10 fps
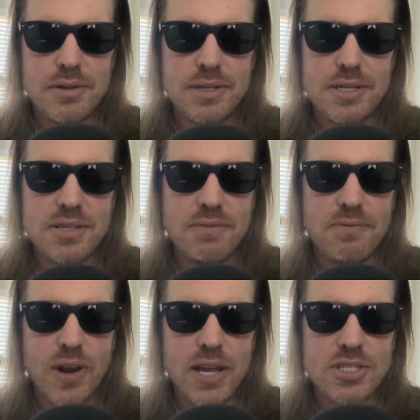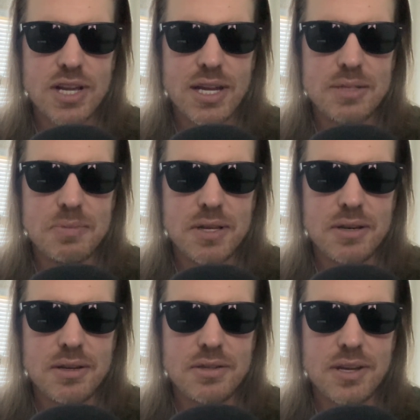Disenfranchisement
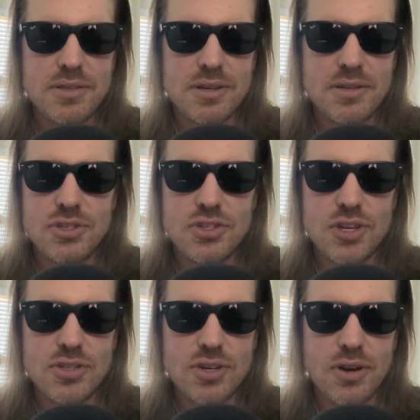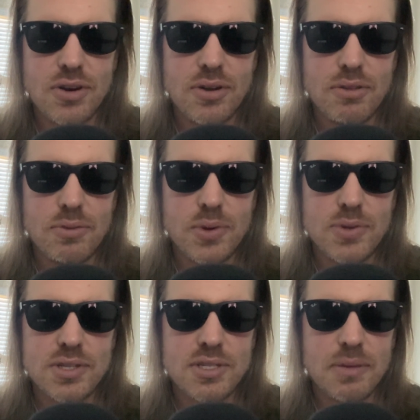doesn't just occur through
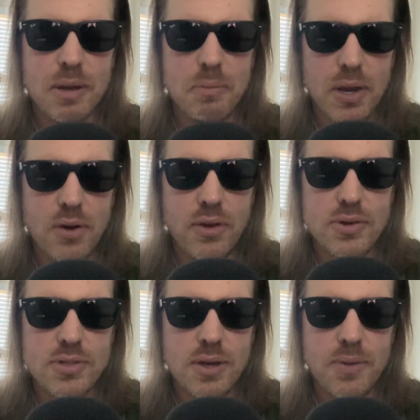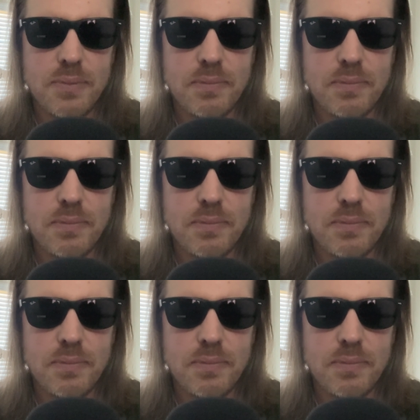systemic barriers, though.